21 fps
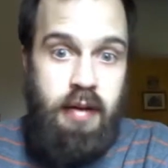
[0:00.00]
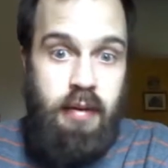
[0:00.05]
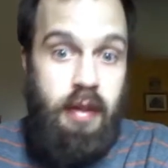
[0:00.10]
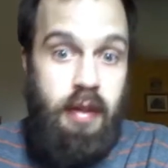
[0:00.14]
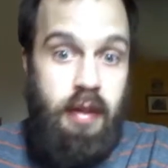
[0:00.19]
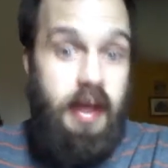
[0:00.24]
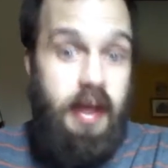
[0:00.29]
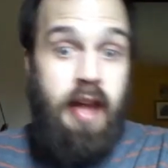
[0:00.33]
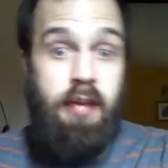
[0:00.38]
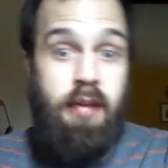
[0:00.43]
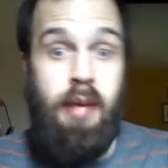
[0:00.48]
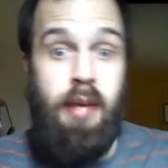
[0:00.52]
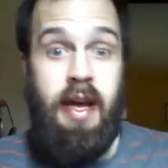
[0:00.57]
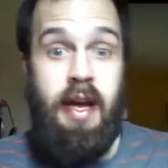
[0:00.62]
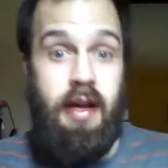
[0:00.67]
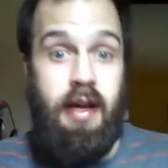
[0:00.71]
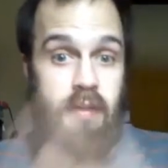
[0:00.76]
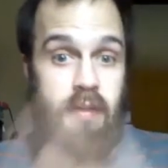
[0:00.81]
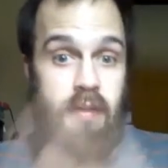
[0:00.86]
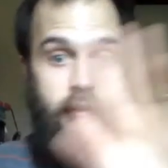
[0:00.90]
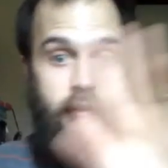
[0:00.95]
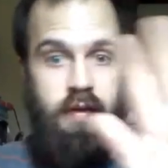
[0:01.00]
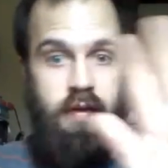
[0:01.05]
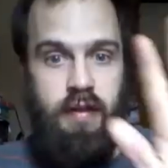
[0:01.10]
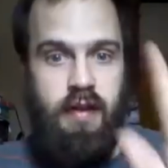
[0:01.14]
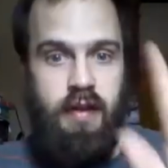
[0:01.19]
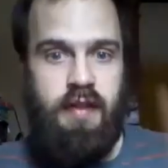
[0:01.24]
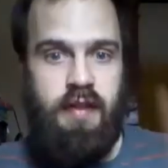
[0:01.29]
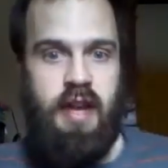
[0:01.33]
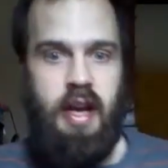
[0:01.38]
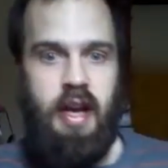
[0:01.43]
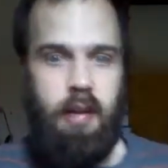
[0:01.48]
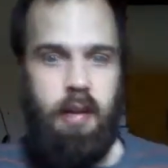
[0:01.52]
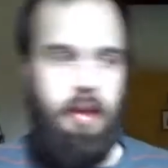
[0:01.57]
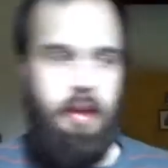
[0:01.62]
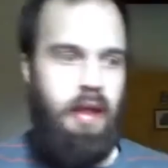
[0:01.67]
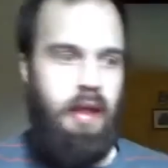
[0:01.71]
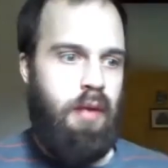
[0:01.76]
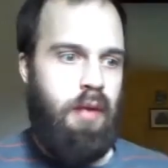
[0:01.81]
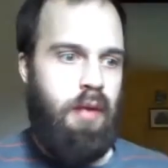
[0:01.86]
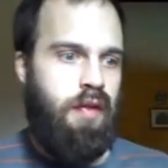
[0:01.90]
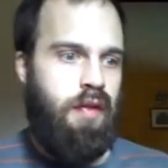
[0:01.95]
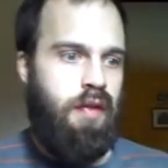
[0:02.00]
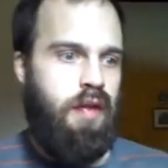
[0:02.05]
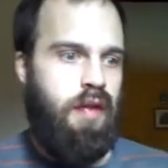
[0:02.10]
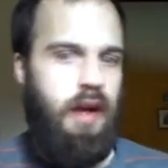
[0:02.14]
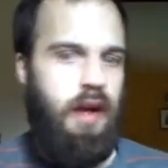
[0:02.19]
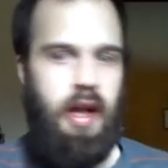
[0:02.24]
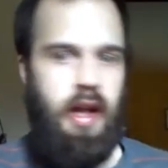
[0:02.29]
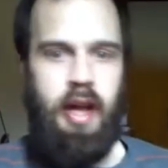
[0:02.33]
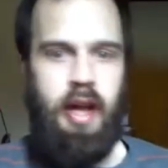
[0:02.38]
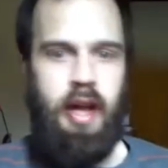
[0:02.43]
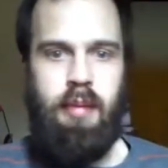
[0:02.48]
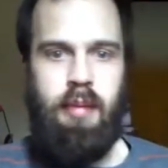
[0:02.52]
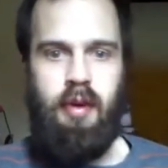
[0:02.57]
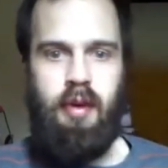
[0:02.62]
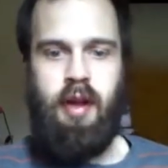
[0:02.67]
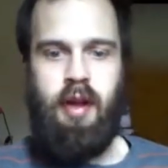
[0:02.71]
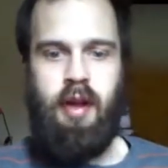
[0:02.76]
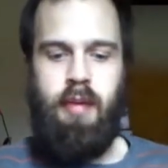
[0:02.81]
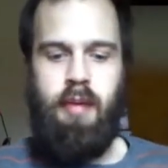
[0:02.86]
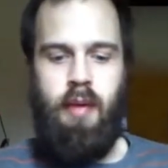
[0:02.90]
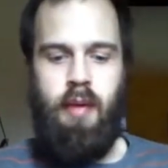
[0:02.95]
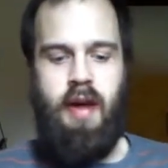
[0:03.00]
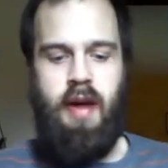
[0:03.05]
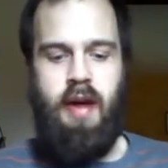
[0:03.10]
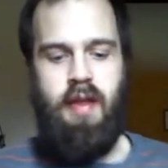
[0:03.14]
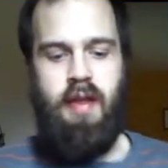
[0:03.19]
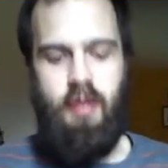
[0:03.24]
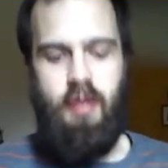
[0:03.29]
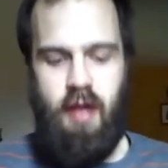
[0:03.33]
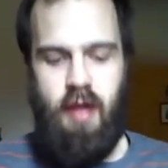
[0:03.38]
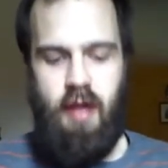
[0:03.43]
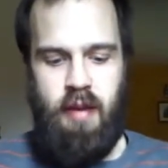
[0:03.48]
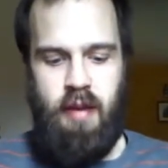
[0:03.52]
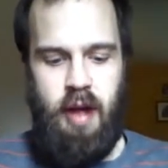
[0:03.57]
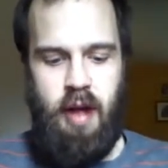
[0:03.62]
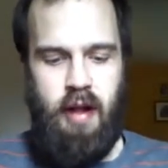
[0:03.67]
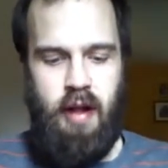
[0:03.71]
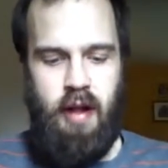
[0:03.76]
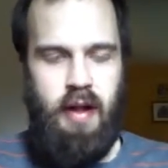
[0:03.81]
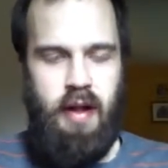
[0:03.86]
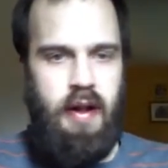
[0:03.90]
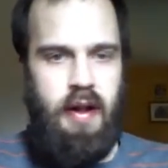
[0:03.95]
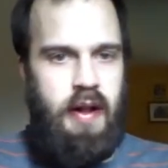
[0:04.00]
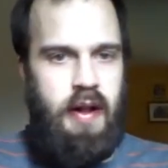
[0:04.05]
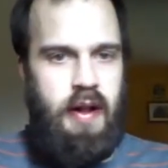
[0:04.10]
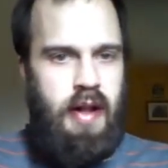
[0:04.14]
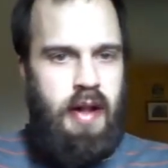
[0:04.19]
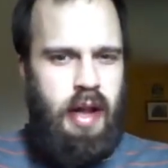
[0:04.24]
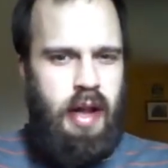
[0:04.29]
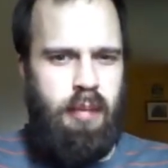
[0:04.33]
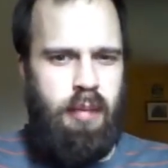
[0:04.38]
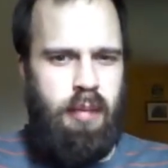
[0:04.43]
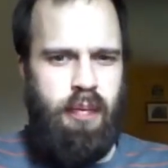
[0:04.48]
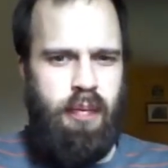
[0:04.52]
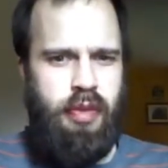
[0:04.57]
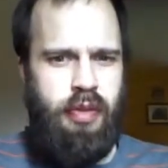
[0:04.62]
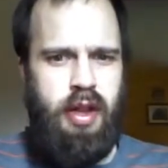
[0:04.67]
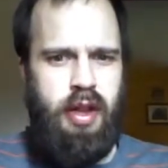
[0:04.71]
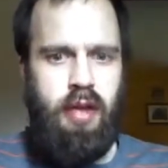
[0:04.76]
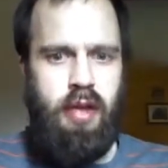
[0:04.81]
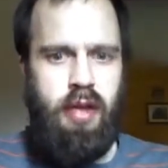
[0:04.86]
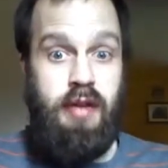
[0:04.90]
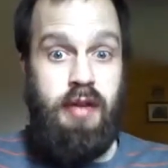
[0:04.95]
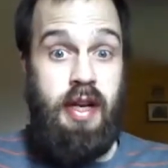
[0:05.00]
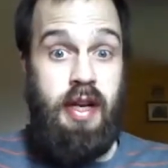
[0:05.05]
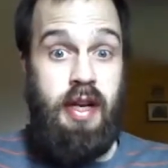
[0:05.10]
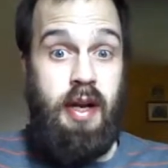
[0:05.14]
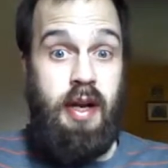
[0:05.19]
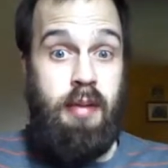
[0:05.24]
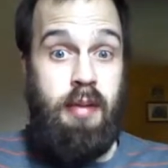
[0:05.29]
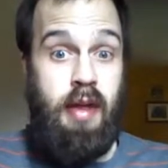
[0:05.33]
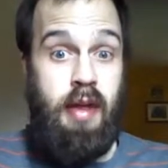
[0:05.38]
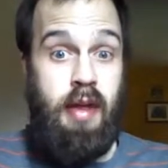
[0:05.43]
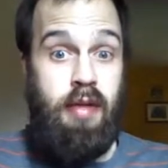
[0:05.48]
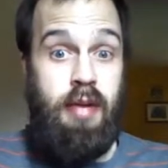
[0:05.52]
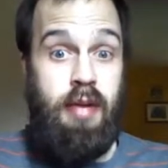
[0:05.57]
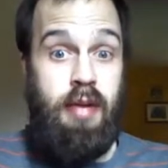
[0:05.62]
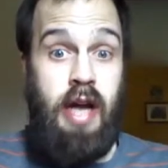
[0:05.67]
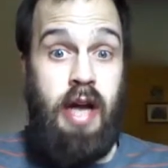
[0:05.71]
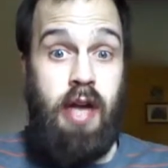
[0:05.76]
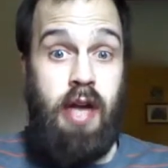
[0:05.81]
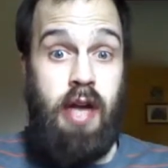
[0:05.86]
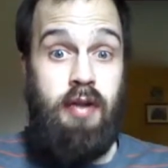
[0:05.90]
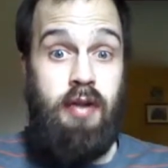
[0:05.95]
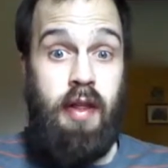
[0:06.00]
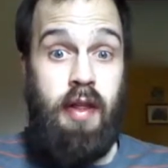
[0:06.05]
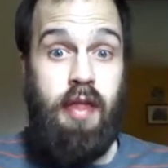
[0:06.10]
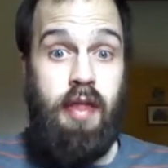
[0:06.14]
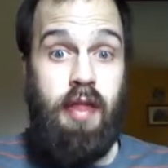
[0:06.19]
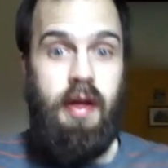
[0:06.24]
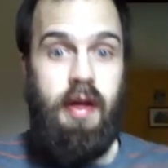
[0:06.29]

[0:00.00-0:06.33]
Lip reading: Thanks, Mike, for sending me those. I'm working my way through them all. I'm closing in on my 300th